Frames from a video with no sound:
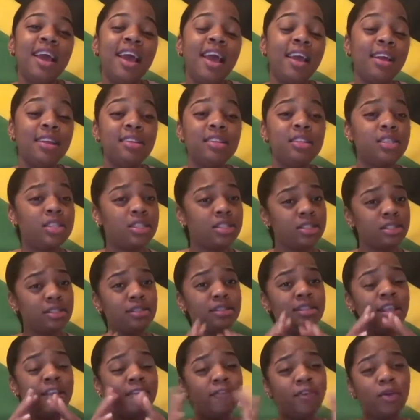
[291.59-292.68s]
and
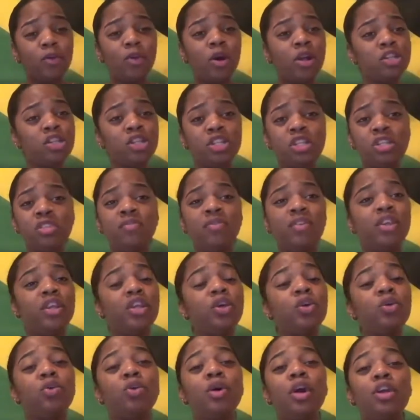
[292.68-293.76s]
if you're watching this
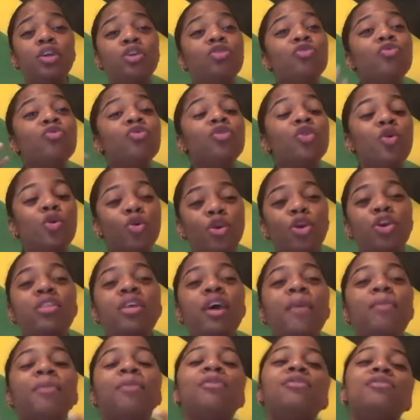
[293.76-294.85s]
video and you know you're
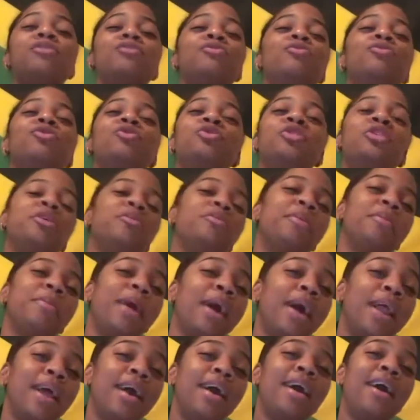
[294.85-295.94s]
that person who treated me
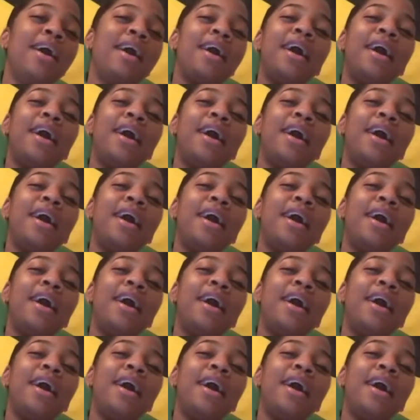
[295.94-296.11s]
bad,